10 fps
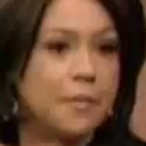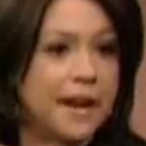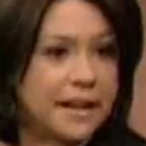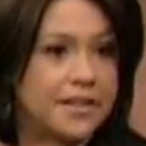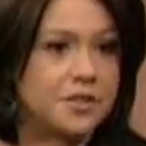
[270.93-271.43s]
to
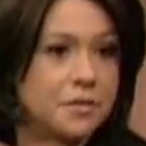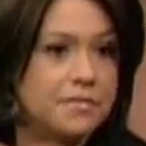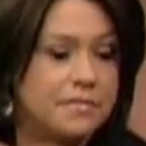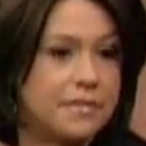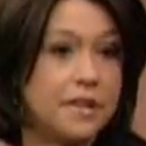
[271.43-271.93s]
everybody because
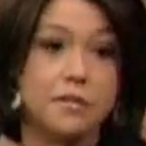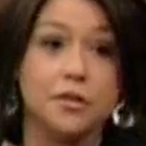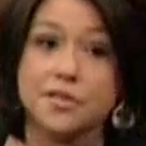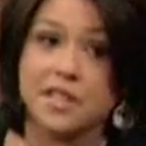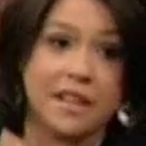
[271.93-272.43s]
you're, you,
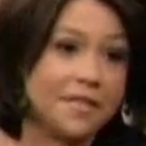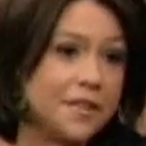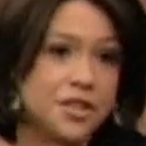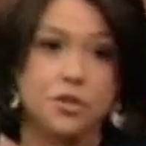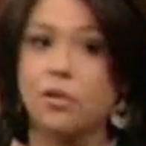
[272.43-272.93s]
you, still
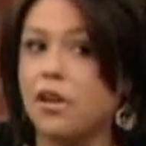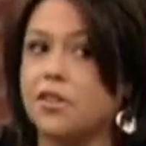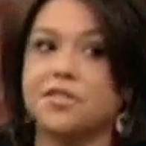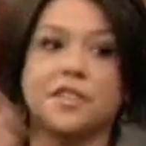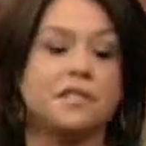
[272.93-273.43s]
have the
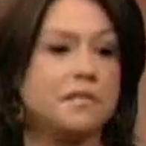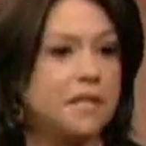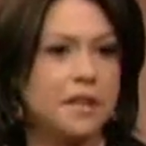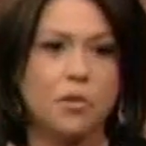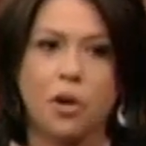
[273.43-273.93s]
chores and
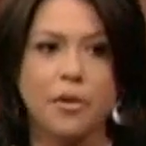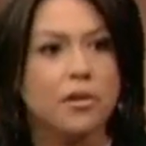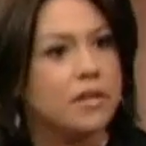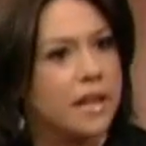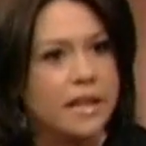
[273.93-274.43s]
yes. the
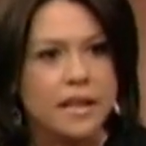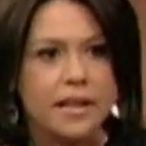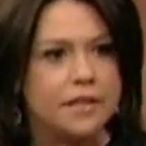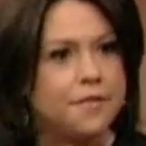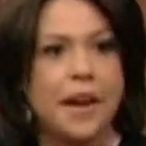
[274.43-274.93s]
normal
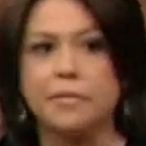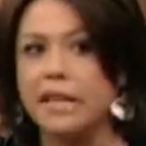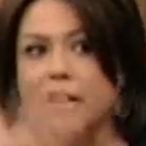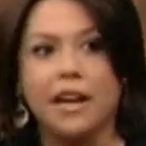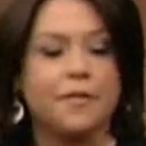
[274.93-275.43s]

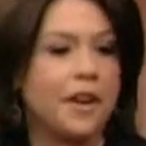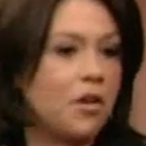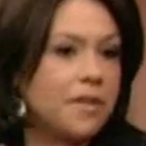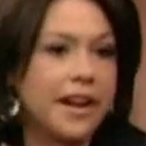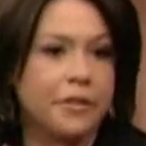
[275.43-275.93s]
family life at
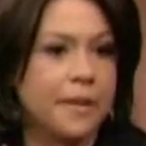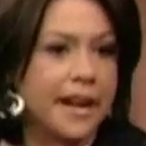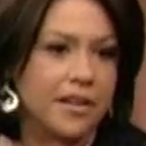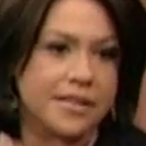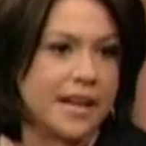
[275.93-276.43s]
home that
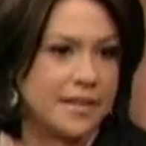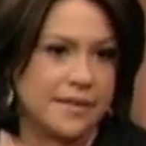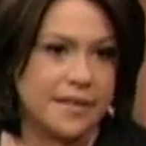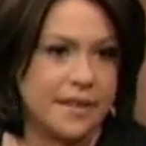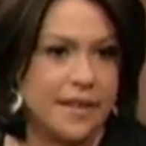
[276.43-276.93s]
everybody else
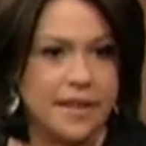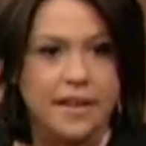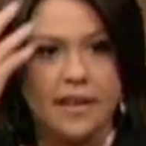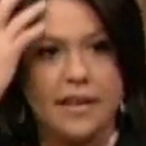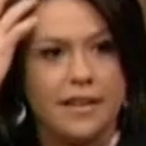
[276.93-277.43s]
has. Yes,
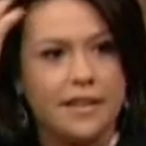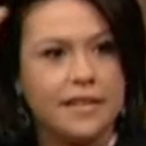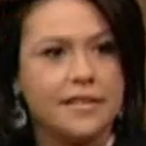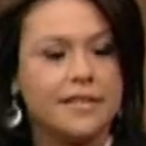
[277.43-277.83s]
it's not so,